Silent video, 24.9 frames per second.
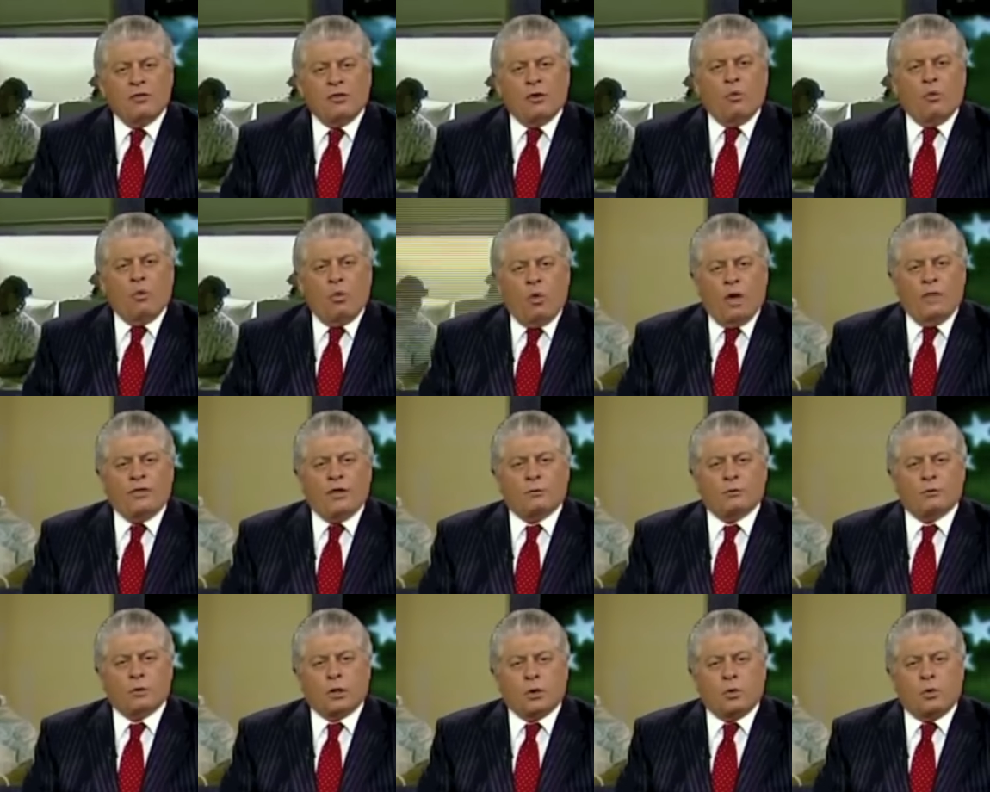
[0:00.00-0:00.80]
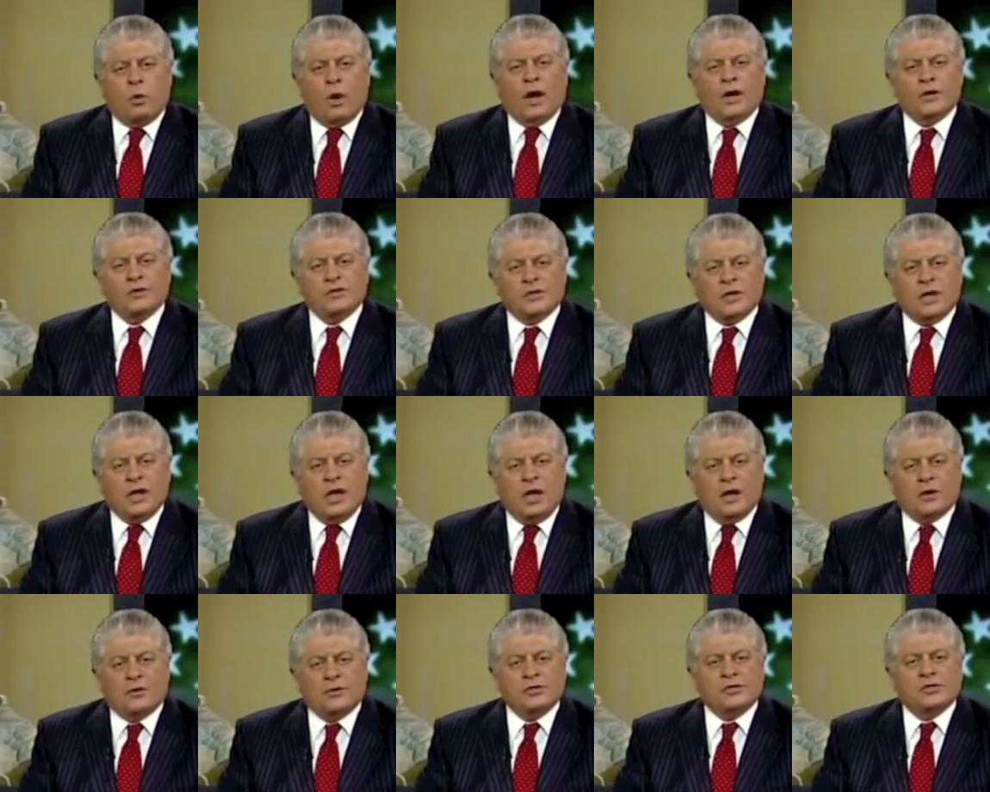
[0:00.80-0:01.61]
the one that requires
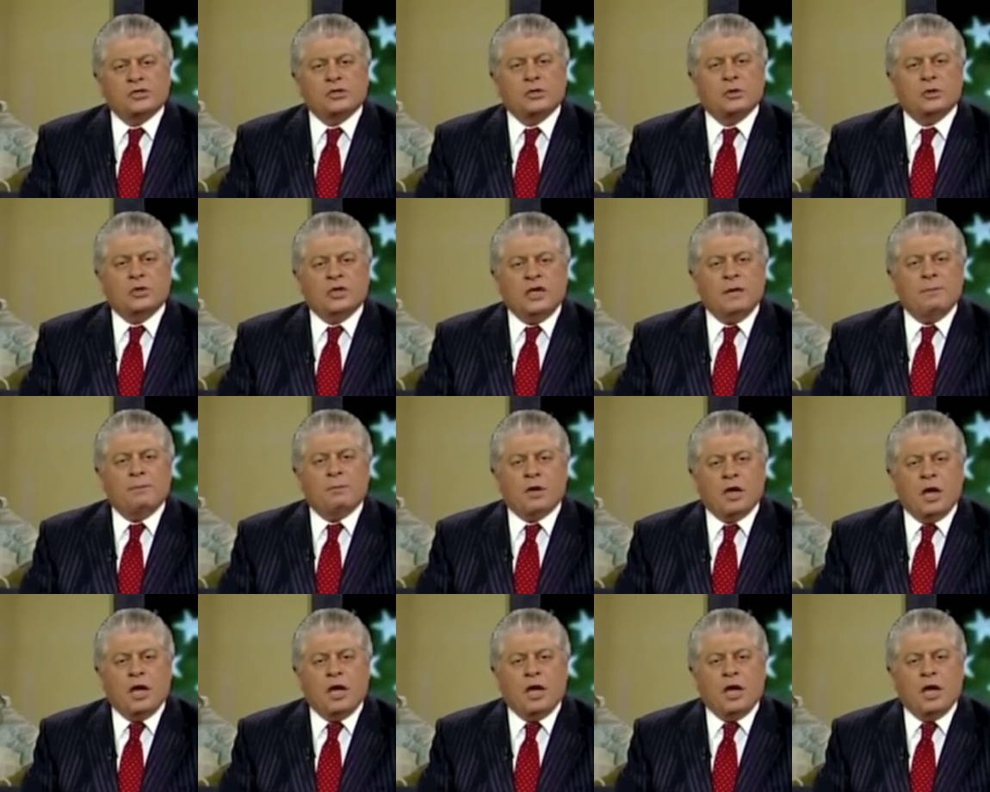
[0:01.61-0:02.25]
Congress to keep